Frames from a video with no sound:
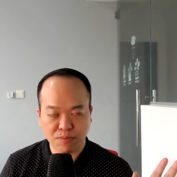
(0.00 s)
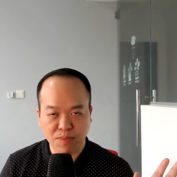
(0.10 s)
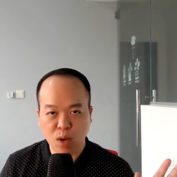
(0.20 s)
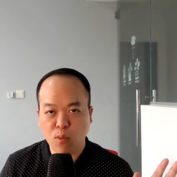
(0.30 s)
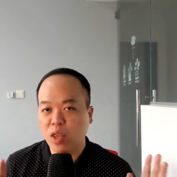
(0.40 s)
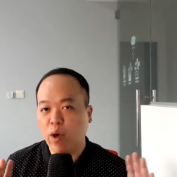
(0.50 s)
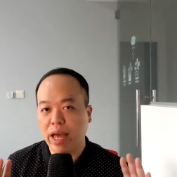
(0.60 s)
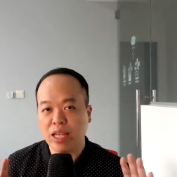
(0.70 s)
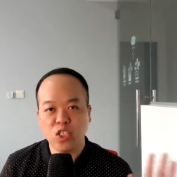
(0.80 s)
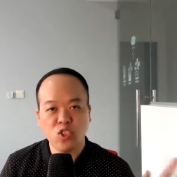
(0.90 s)
They want to
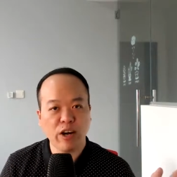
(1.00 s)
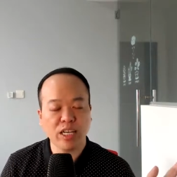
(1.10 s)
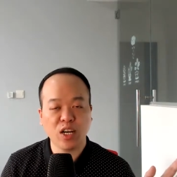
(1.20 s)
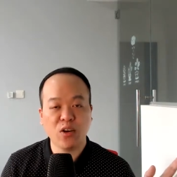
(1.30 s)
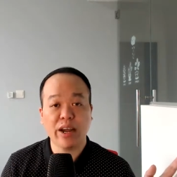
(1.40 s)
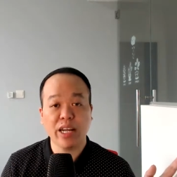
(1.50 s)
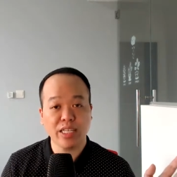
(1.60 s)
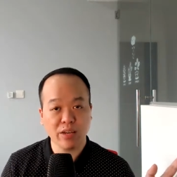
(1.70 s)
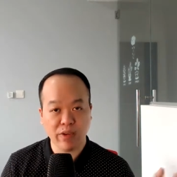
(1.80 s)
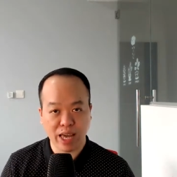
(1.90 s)
enjoy the
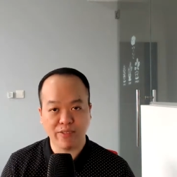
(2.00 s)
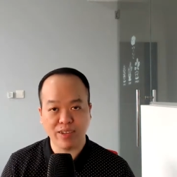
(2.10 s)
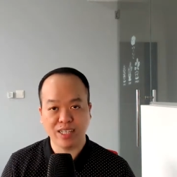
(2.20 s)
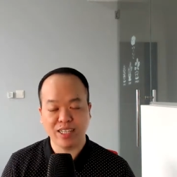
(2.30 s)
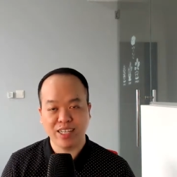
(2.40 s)
greatest deal ever.